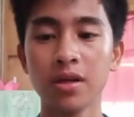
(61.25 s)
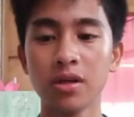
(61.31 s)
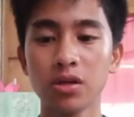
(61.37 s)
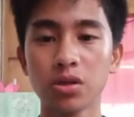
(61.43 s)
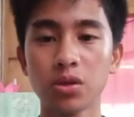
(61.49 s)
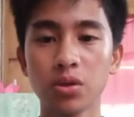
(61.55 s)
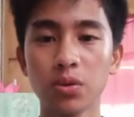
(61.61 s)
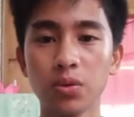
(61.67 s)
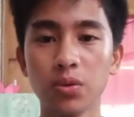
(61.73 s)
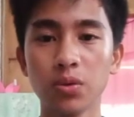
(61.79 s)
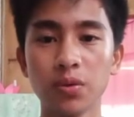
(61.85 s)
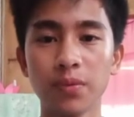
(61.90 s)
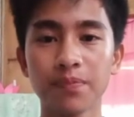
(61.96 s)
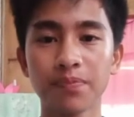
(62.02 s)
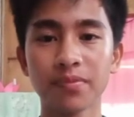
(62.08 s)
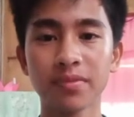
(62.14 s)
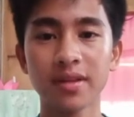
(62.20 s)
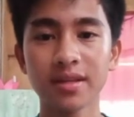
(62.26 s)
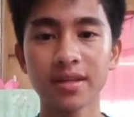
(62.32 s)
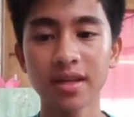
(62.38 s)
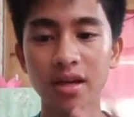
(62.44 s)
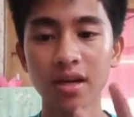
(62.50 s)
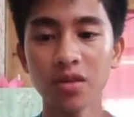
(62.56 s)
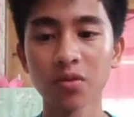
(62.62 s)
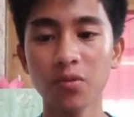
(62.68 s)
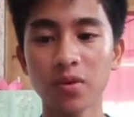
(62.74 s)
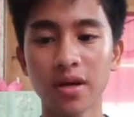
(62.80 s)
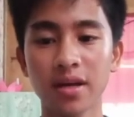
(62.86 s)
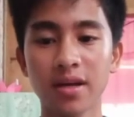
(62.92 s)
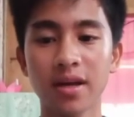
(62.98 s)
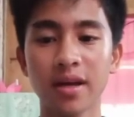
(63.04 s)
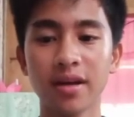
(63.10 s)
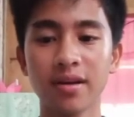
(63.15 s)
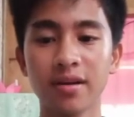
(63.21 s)
So the second one,
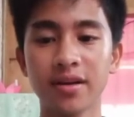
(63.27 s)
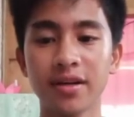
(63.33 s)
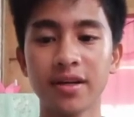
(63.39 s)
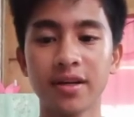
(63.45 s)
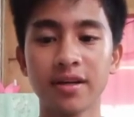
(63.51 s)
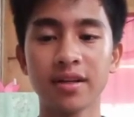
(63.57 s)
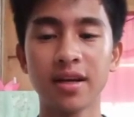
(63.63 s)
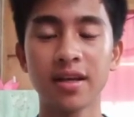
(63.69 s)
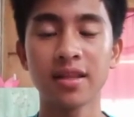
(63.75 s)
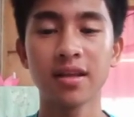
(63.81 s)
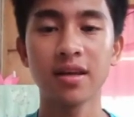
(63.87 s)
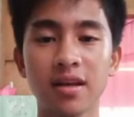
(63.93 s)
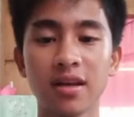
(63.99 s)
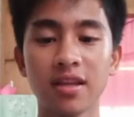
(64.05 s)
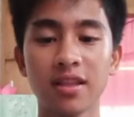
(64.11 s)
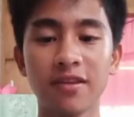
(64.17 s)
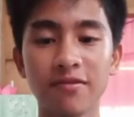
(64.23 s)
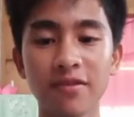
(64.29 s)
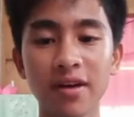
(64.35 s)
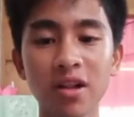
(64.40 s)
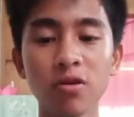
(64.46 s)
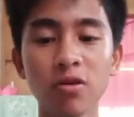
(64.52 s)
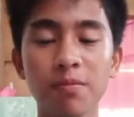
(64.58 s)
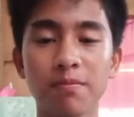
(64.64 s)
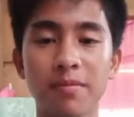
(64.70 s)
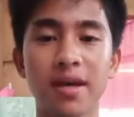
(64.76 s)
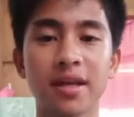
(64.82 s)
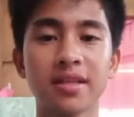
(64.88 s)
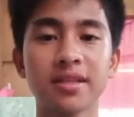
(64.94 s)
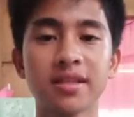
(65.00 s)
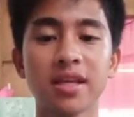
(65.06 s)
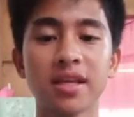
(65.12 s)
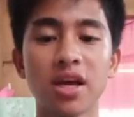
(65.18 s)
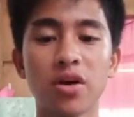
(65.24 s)
I learned that
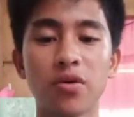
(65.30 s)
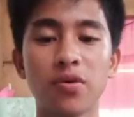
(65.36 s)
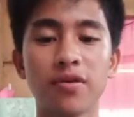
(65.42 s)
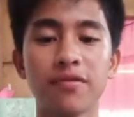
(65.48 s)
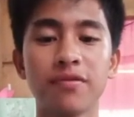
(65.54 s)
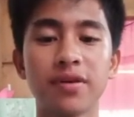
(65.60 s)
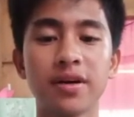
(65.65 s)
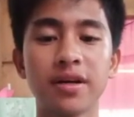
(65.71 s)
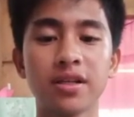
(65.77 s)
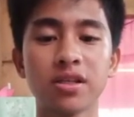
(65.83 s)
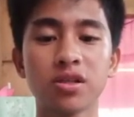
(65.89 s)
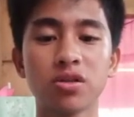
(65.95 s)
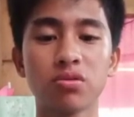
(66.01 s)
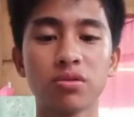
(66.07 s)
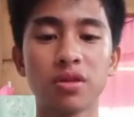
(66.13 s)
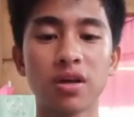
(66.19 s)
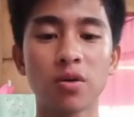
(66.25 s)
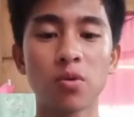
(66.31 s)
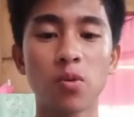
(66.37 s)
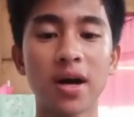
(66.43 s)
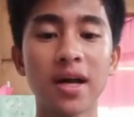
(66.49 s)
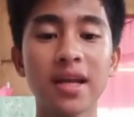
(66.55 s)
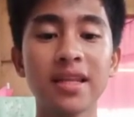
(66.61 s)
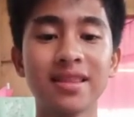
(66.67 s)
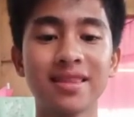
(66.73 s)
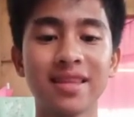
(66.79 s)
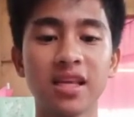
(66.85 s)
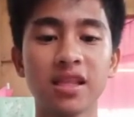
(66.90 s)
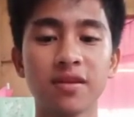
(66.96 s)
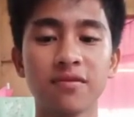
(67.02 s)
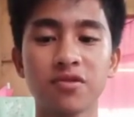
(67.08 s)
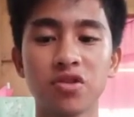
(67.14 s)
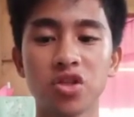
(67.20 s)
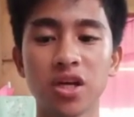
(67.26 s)
development refers to the
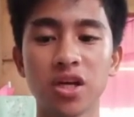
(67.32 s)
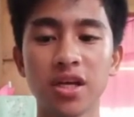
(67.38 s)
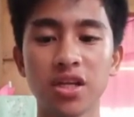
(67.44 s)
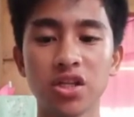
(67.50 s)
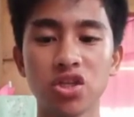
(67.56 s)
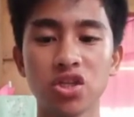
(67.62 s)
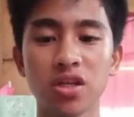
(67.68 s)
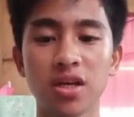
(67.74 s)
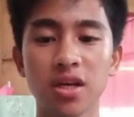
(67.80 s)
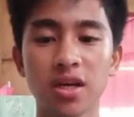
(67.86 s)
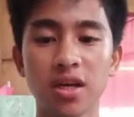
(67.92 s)
qualitative change